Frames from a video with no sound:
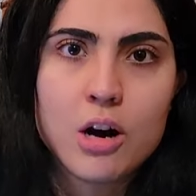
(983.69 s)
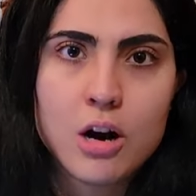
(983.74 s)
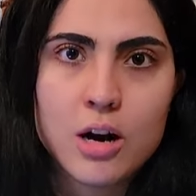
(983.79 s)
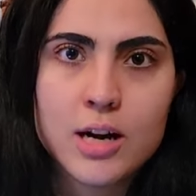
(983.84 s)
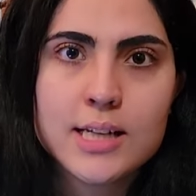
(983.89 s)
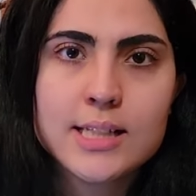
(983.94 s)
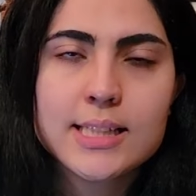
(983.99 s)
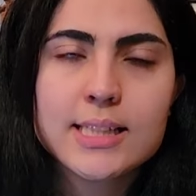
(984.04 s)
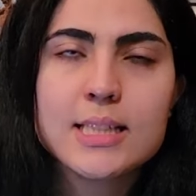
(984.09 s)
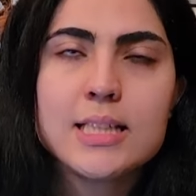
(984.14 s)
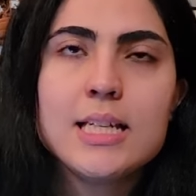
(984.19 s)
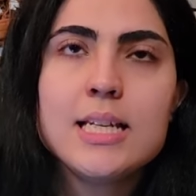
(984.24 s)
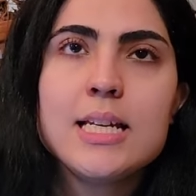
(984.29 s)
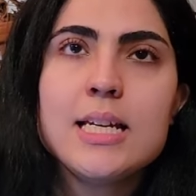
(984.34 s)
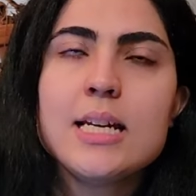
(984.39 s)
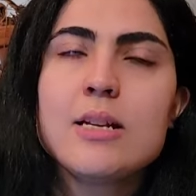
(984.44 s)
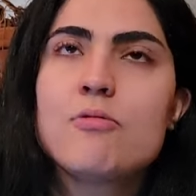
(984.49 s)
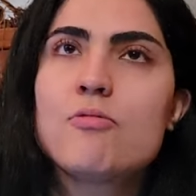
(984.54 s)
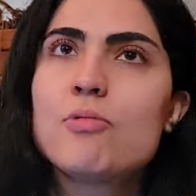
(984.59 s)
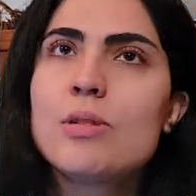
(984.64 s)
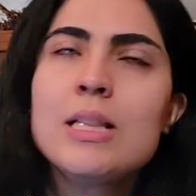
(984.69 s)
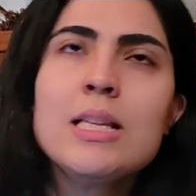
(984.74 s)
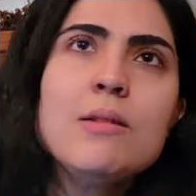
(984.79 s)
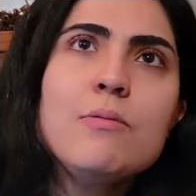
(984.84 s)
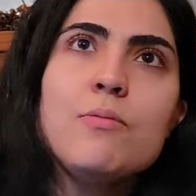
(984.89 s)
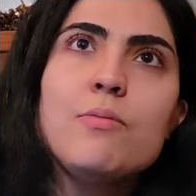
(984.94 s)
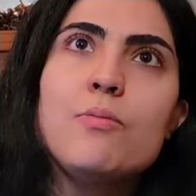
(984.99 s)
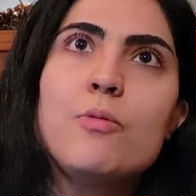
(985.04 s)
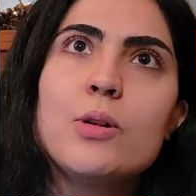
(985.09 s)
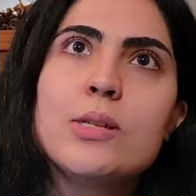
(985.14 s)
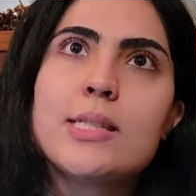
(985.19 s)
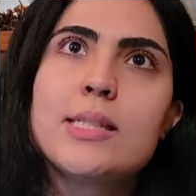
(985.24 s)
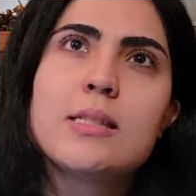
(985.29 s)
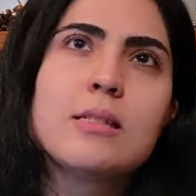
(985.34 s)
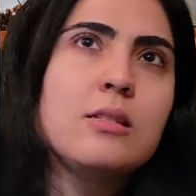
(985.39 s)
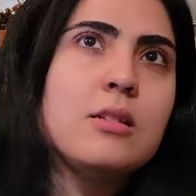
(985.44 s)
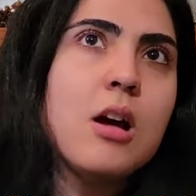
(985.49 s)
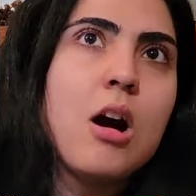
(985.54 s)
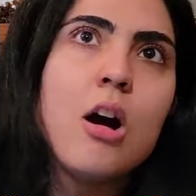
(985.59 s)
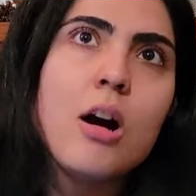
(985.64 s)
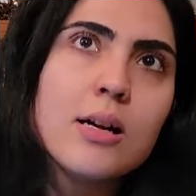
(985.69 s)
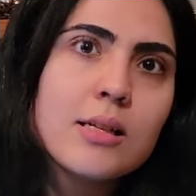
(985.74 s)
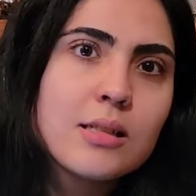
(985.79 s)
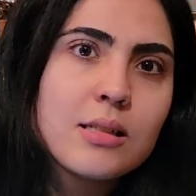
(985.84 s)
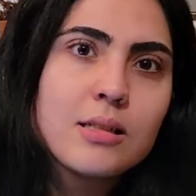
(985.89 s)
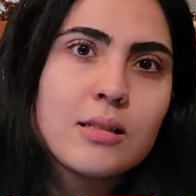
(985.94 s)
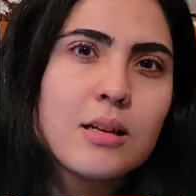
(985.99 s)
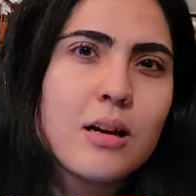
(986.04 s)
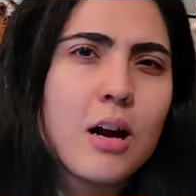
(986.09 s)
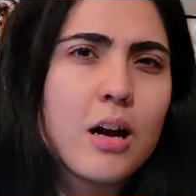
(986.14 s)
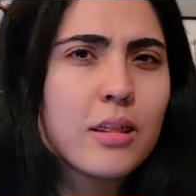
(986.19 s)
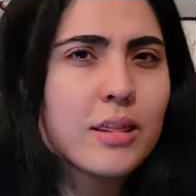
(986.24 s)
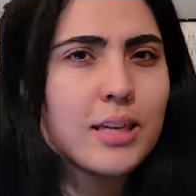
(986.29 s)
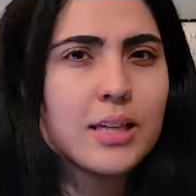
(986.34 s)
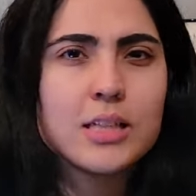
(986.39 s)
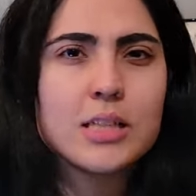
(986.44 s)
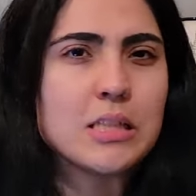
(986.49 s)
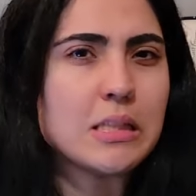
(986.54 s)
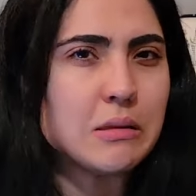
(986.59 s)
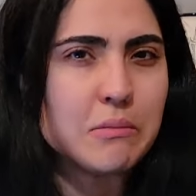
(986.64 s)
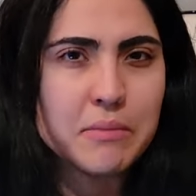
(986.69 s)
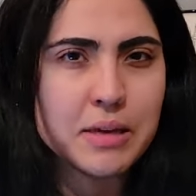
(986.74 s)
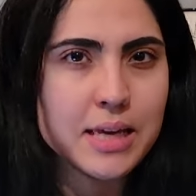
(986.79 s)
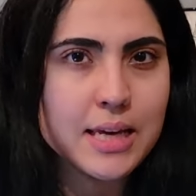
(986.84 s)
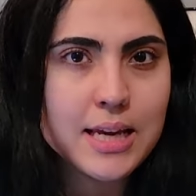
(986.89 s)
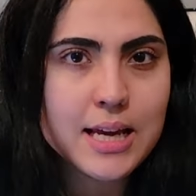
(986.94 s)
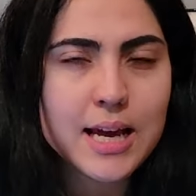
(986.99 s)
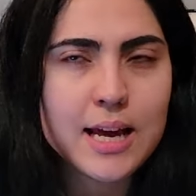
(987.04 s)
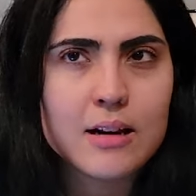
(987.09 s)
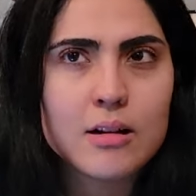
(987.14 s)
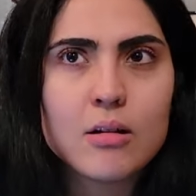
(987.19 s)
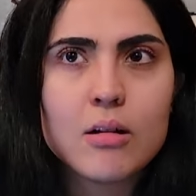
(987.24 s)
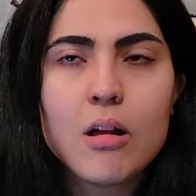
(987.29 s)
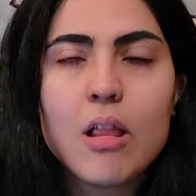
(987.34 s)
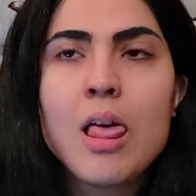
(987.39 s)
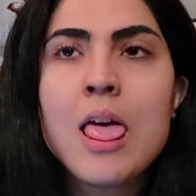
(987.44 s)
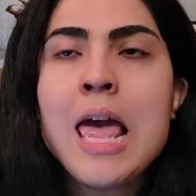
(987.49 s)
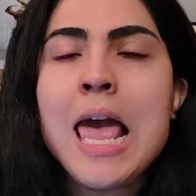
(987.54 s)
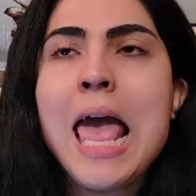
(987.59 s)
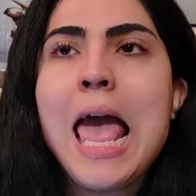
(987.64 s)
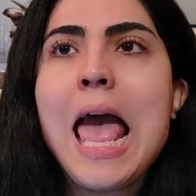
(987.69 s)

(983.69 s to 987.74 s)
Honestly, it really was not Gothic to me at all.